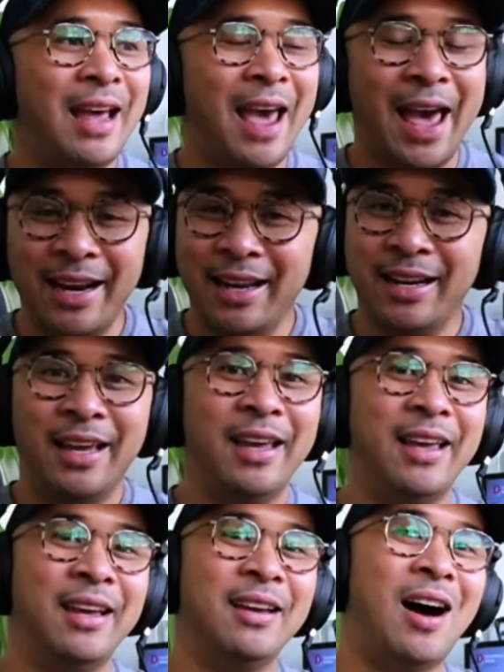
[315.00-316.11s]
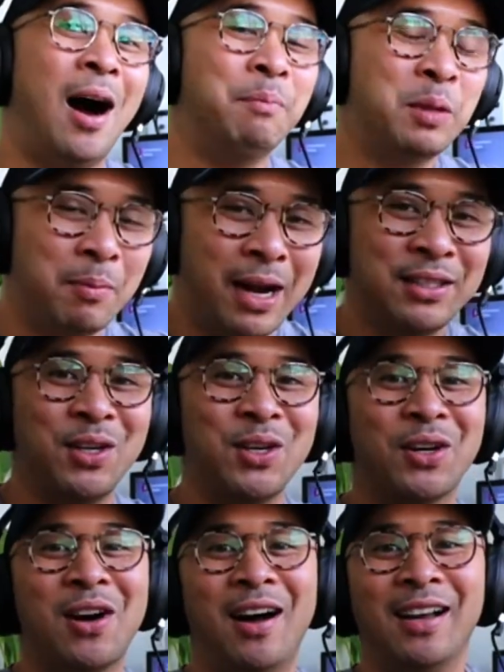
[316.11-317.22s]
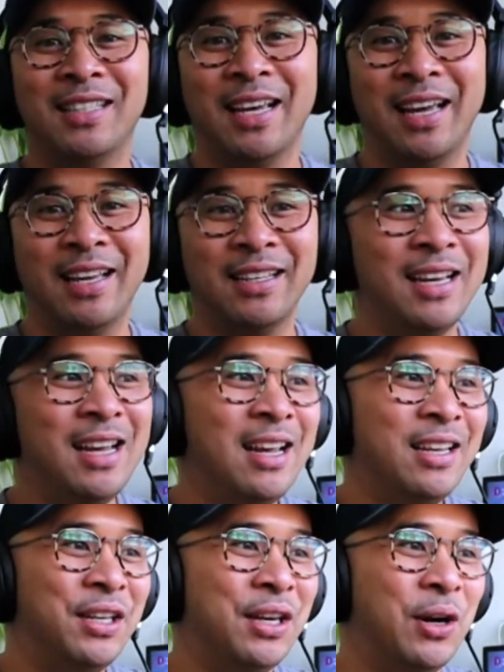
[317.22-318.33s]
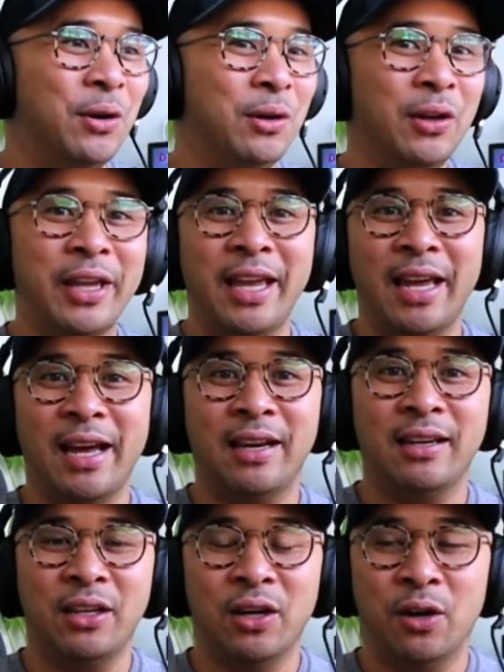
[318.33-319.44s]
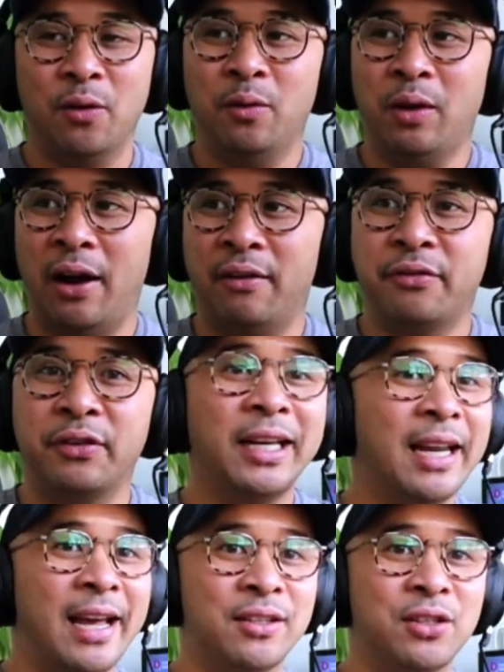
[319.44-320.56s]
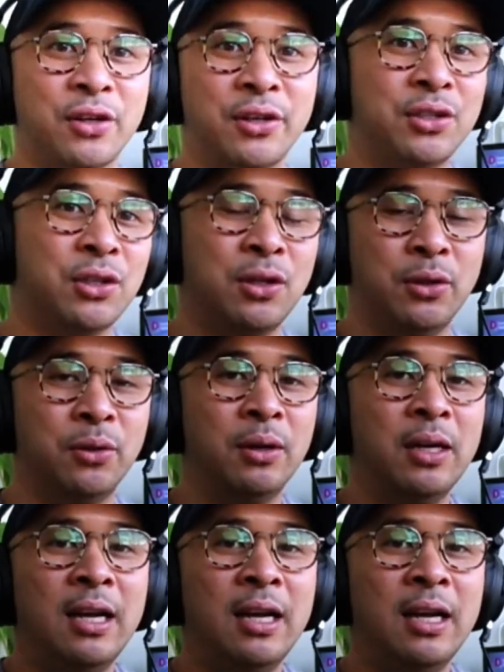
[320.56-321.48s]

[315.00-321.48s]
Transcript: editing, optimizing your content, looking at, freelancers to,